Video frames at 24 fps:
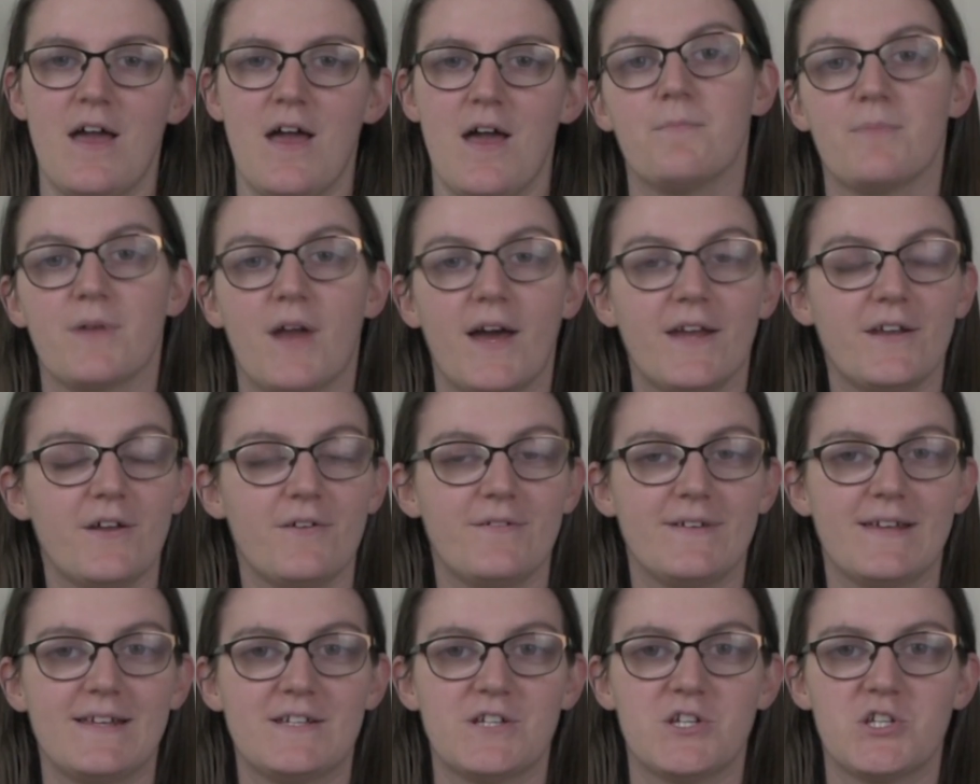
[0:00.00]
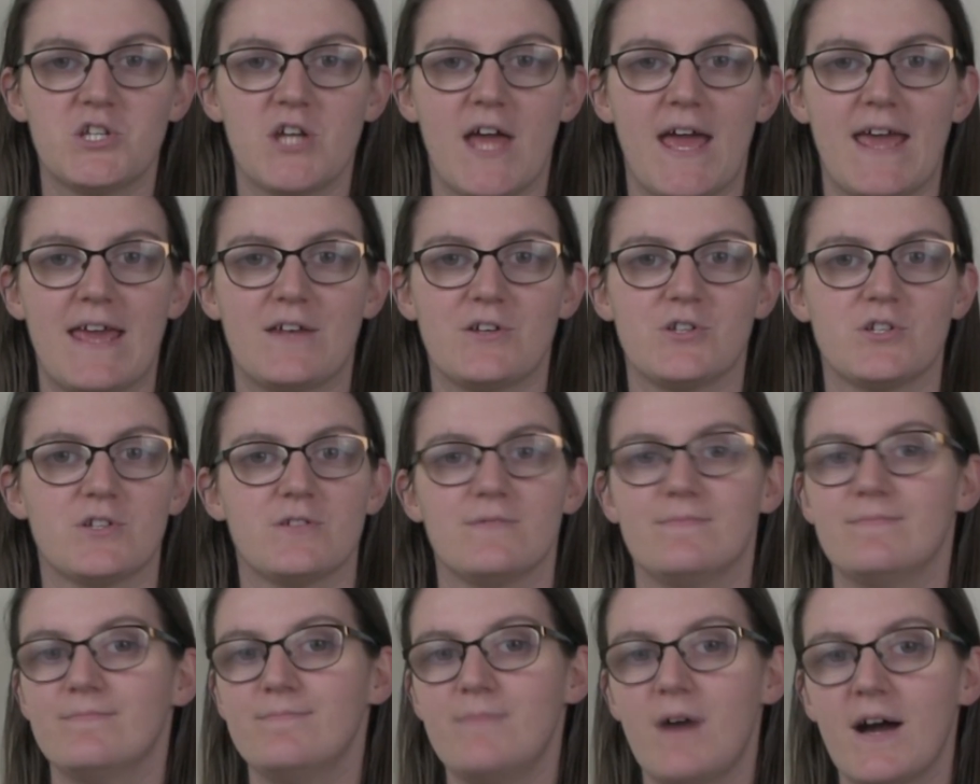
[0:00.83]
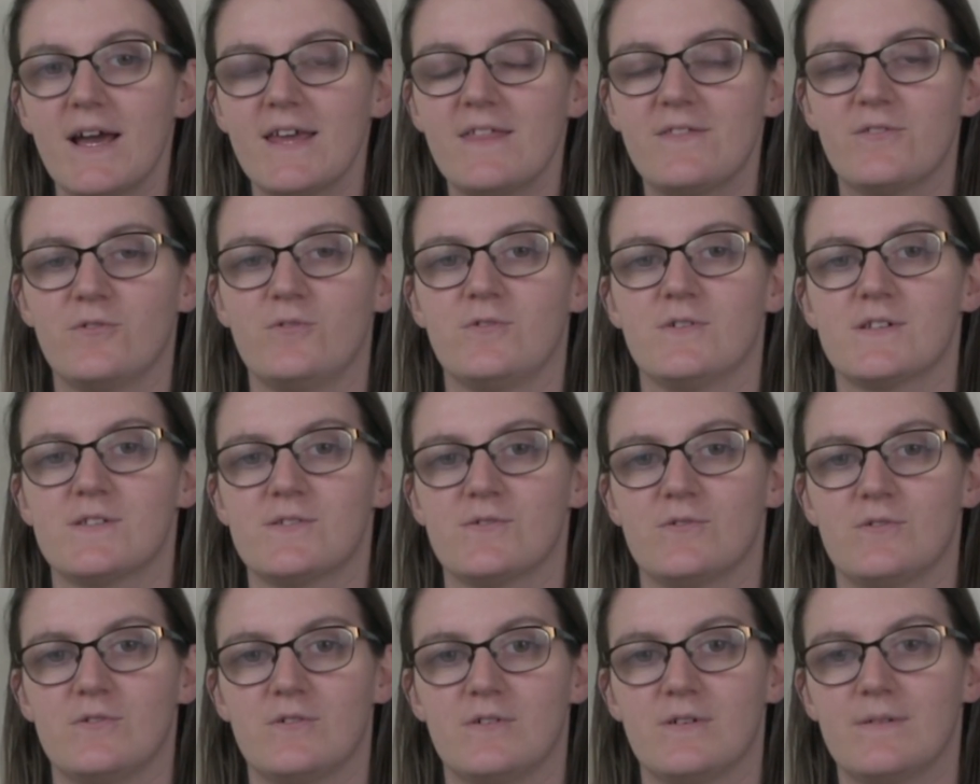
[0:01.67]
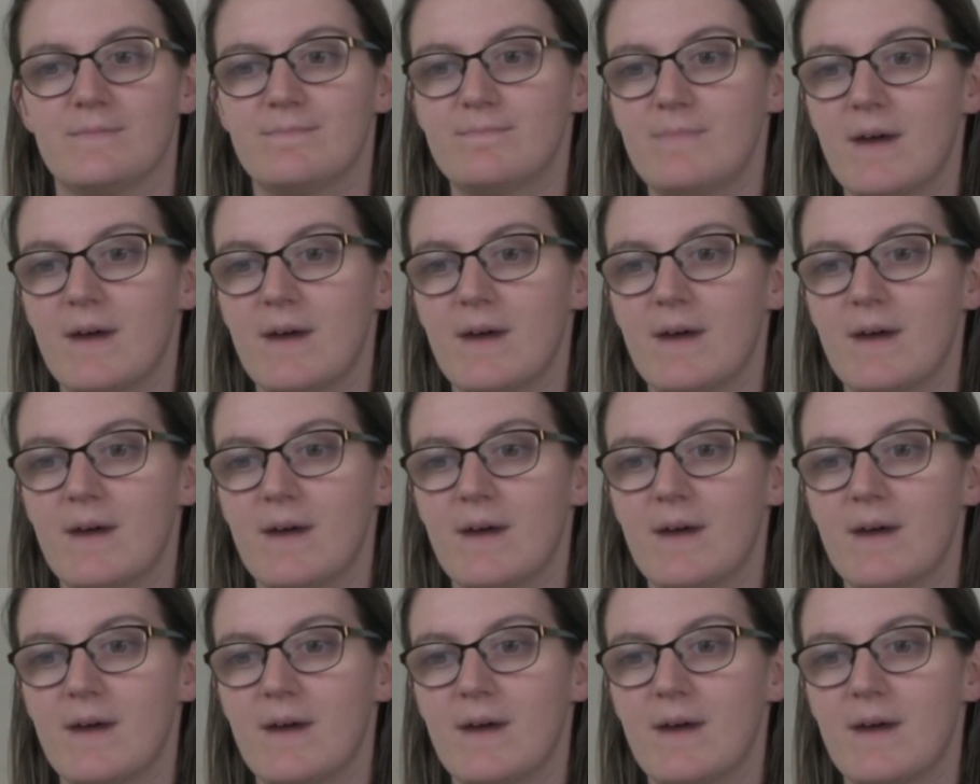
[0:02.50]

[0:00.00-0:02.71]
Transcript: But I don't need to change my thoughts or